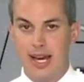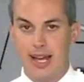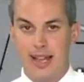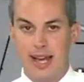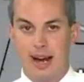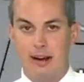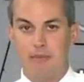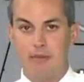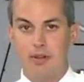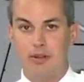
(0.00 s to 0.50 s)

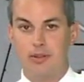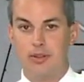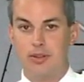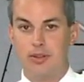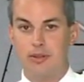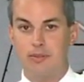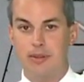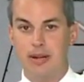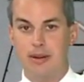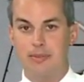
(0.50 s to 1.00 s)
that move
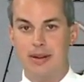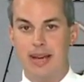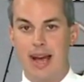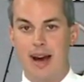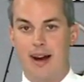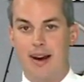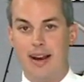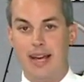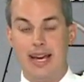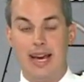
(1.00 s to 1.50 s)
through Bibb
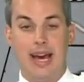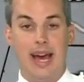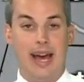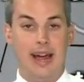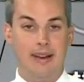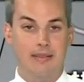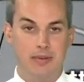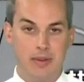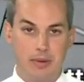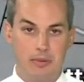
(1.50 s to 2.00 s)
County
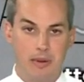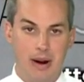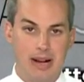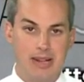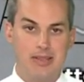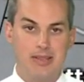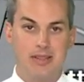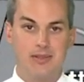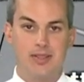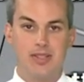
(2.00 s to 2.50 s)
and the
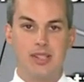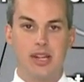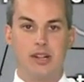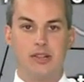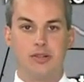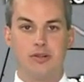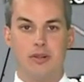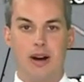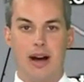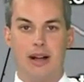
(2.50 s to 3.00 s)
rest of central